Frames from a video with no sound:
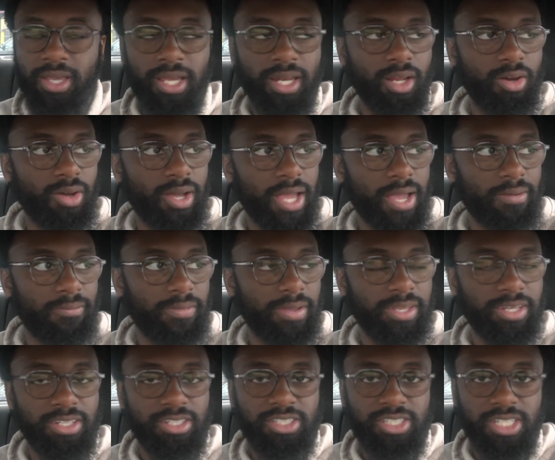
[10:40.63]
And I don't have
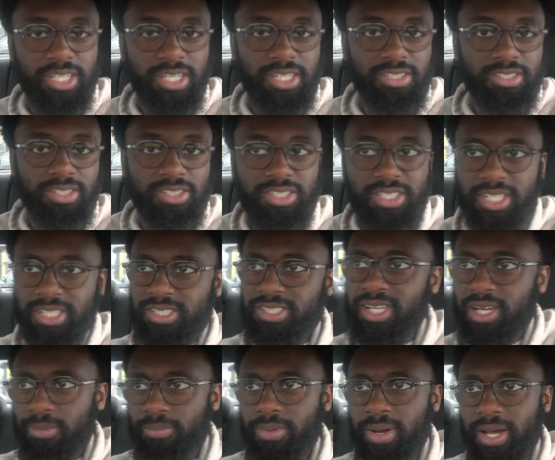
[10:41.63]
any jeans. The jeans
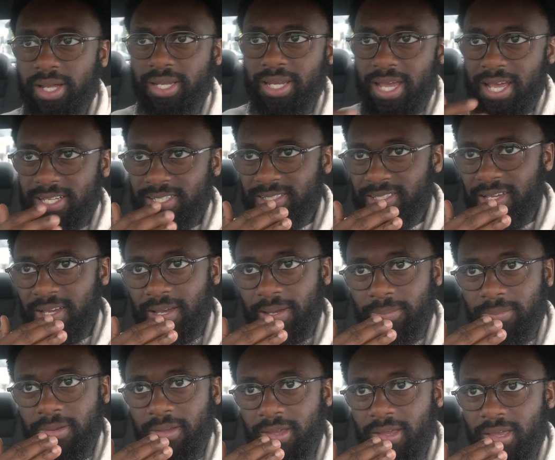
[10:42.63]
that I bought last
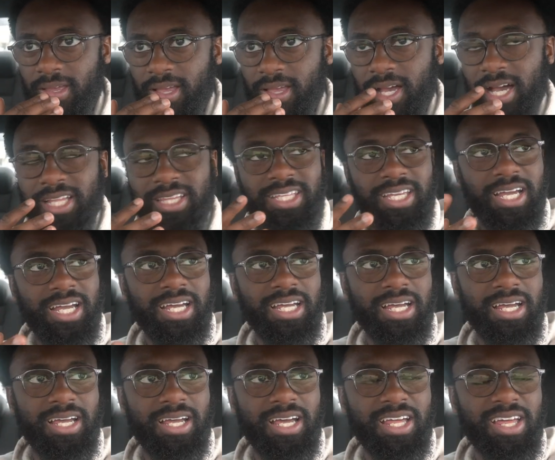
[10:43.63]
time, I think
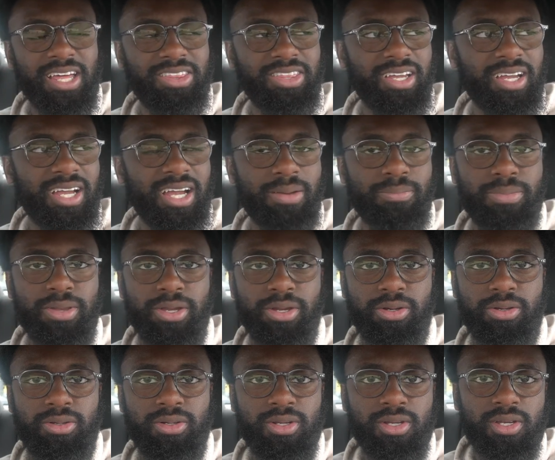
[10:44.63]
I I think I got
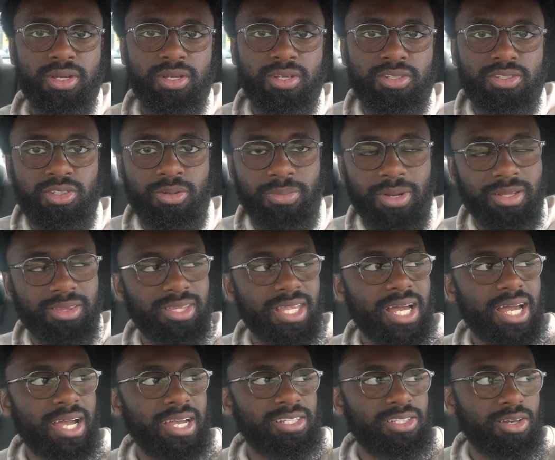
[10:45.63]
bigger, so my
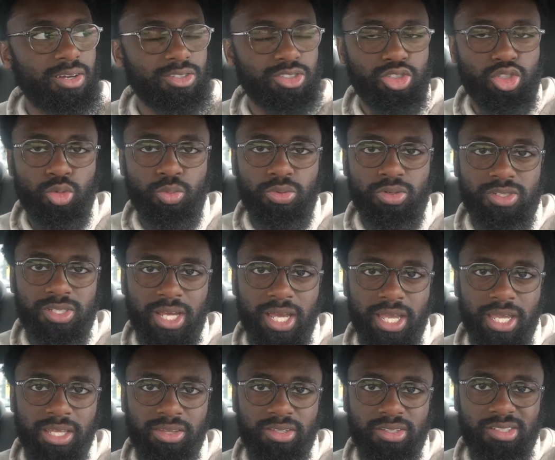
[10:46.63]
thighs are super
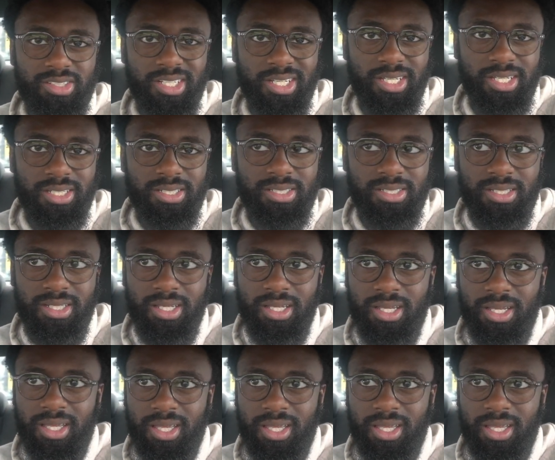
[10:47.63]
tight in the jeans.